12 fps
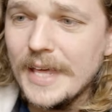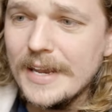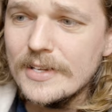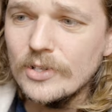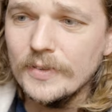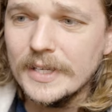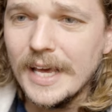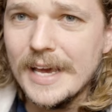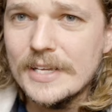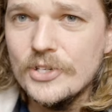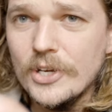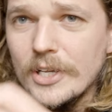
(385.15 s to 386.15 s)
That is not the
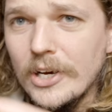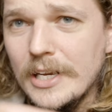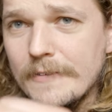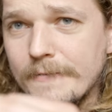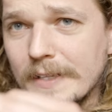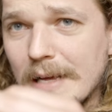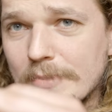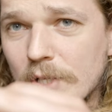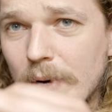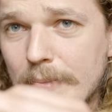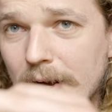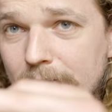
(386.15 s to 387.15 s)
case. You can only fill up
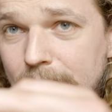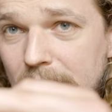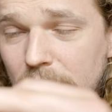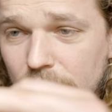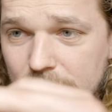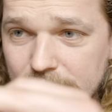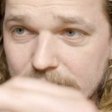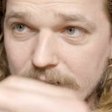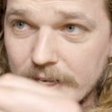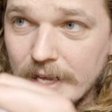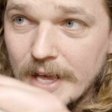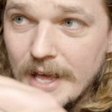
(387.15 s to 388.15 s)
to where my finger is
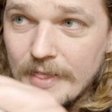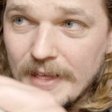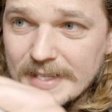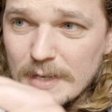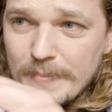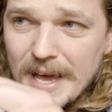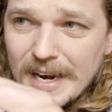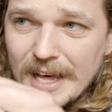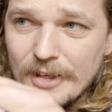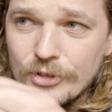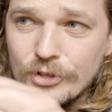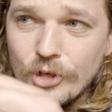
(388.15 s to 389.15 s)
here. That's about
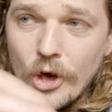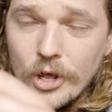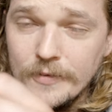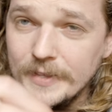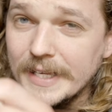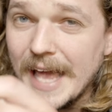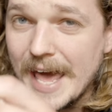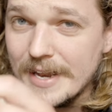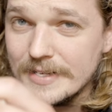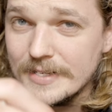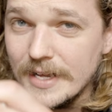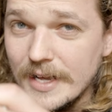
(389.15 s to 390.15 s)
a third of the
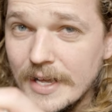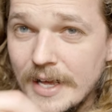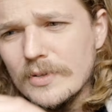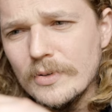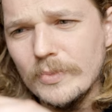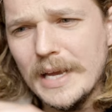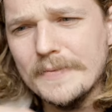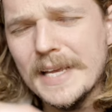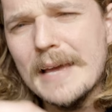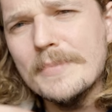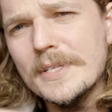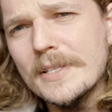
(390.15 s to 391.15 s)
canister. We have to
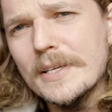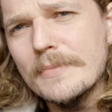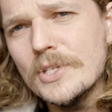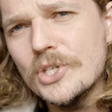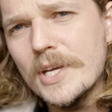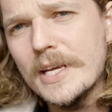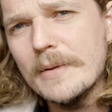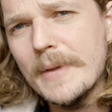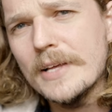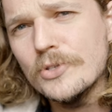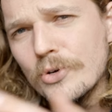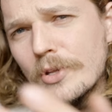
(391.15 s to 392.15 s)
empty the machine
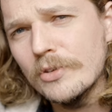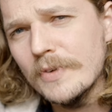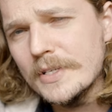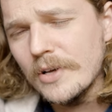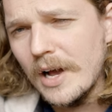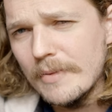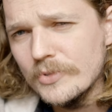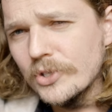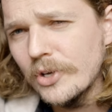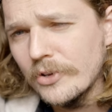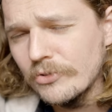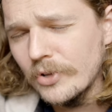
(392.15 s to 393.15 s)
about 2 to 3 times to
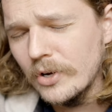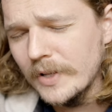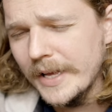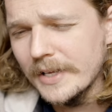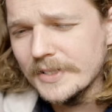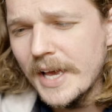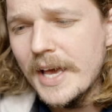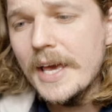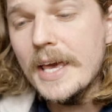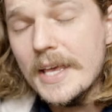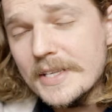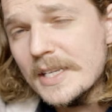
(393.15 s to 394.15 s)
go through the whole house.
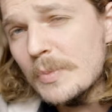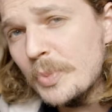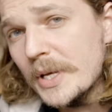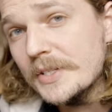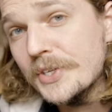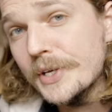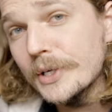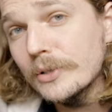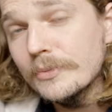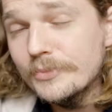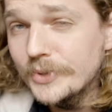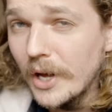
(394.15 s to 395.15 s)
Is it a big
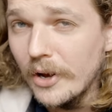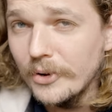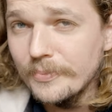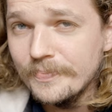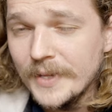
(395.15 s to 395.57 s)
deal? No.